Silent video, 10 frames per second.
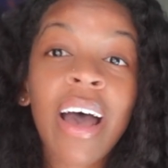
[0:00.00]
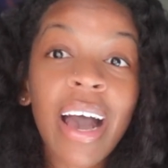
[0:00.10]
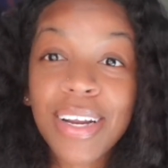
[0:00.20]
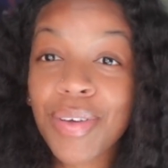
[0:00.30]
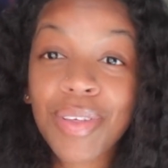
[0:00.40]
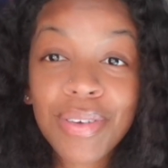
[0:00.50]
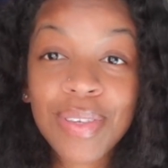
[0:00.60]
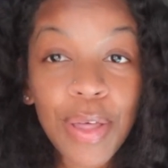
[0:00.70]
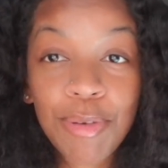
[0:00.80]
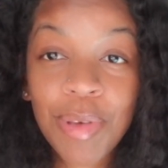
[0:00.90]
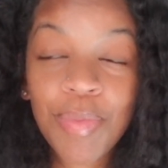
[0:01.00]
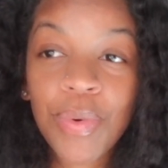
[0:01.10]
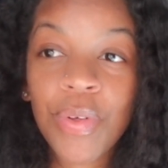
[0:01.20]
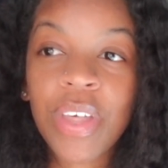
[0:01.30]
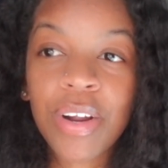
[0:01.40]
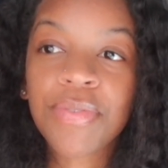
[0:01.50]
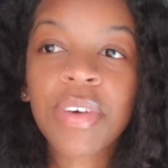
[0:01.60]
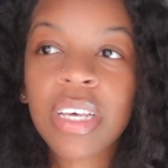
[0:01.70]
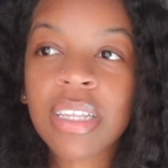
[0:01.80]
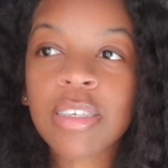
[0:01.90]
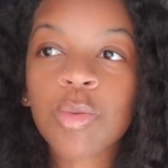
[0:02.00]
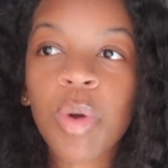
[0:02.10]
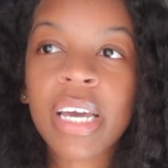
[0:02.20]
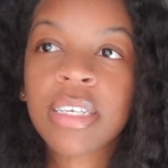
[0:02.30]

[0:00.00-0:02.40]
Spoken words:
I know that there's other people that are feeling this way,